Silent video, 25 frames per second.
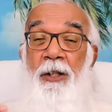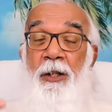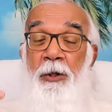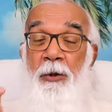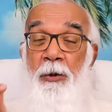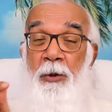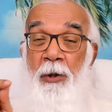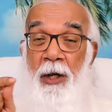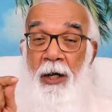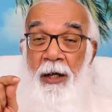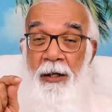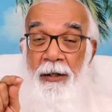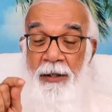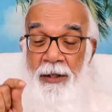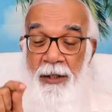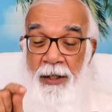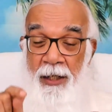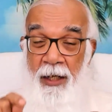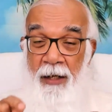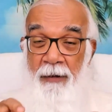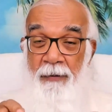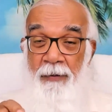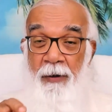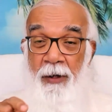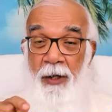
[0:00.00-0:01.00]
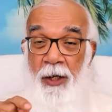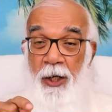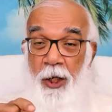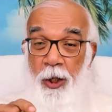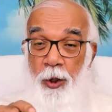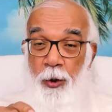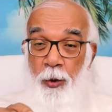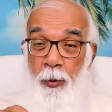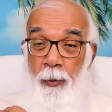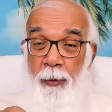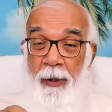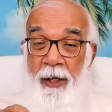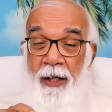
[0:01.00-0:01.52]
You are
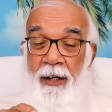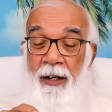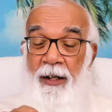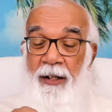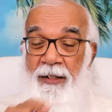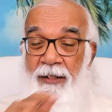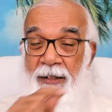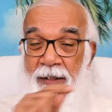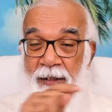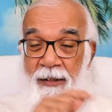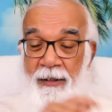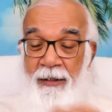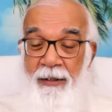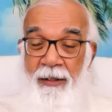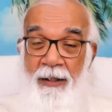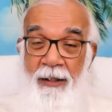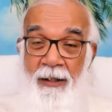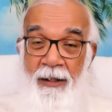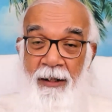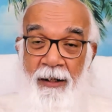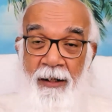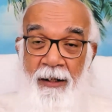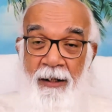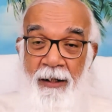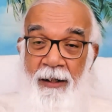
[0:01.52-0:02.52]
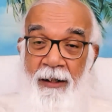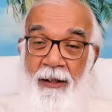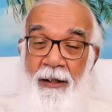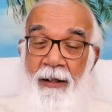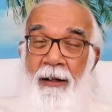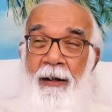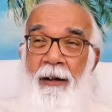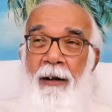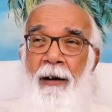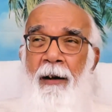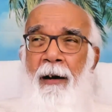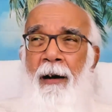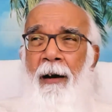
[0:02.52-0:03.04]
self-luminous.
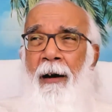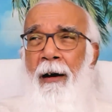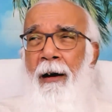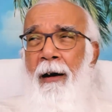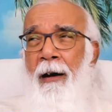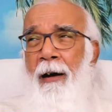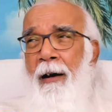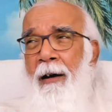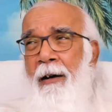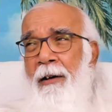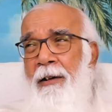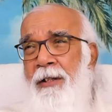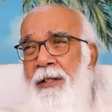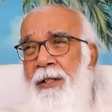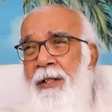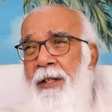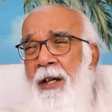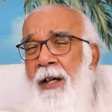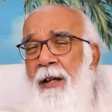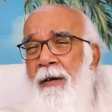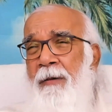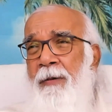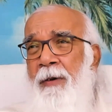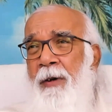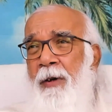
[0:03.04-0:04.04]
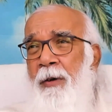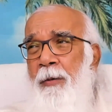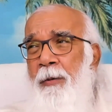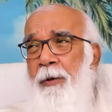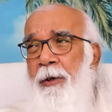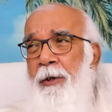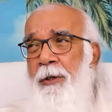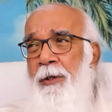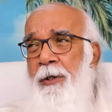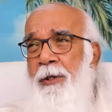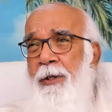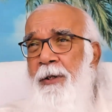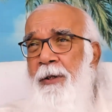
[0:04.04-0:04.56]
Ah,
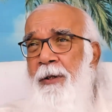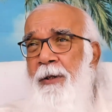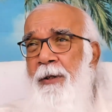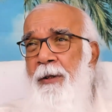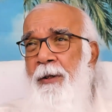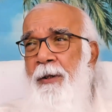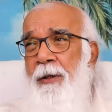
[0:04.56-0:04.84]
self-luminous.